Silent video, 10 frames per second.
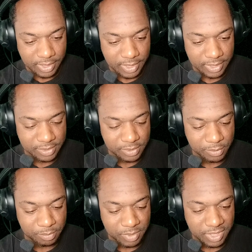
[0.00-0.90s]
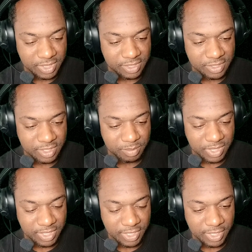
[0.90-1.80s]
I assume, but he's gonna
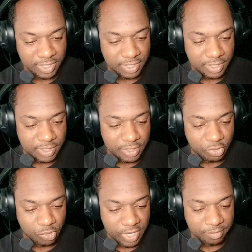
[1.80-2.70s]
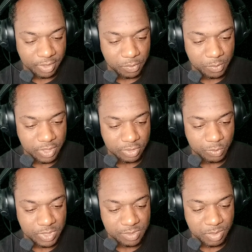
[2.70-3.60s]
be in traffic. We wanna
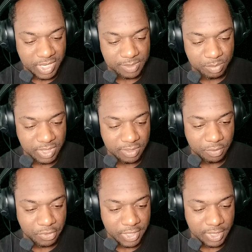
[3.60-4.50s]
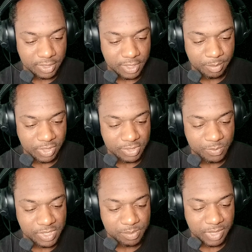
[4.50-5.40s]
squeeze past P3. Come on,
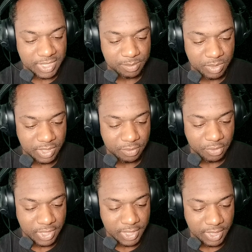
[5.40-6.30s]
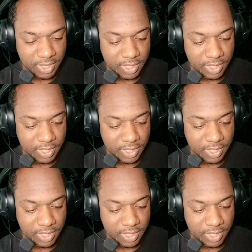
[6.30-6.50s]
squeeze past P3.